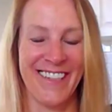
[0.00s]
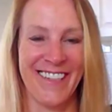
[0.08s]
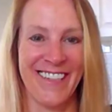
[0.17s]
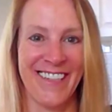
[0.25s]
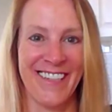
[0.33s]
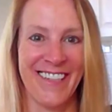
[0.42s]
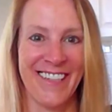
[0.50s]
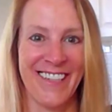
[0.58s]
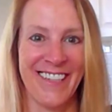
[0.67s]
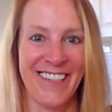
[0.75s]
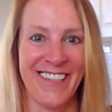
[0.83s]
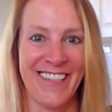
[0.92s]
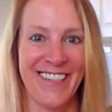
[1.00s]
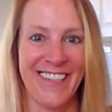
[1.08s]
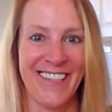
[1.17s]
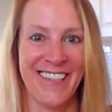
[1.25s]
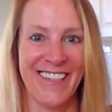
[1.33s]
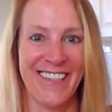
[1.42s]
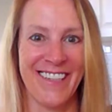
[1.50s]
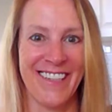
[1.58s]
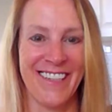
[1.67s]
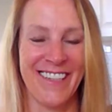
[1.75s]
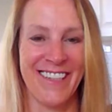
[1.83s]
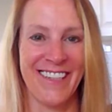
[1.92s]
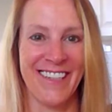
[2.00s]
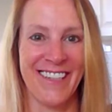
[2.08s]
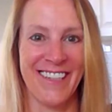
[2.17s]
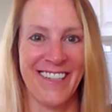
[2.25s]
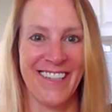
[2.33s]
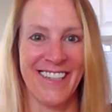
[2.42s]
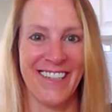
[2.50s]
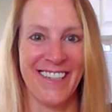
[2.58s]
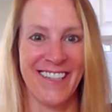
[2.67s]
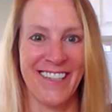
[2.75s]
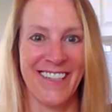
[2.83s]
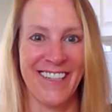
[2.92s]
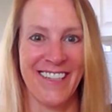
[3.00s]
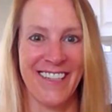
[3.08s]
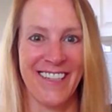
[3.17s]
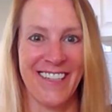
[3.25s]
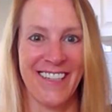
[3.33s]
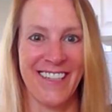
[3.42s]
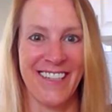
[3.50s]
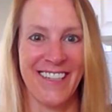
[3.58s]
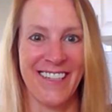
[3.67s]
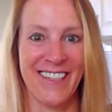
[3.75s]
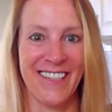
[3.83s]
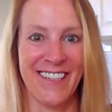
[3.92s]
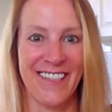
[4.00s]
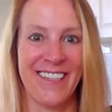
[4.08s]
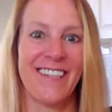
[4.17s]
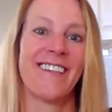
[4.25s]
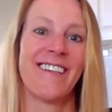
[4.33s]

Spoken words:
The person shown says nothing.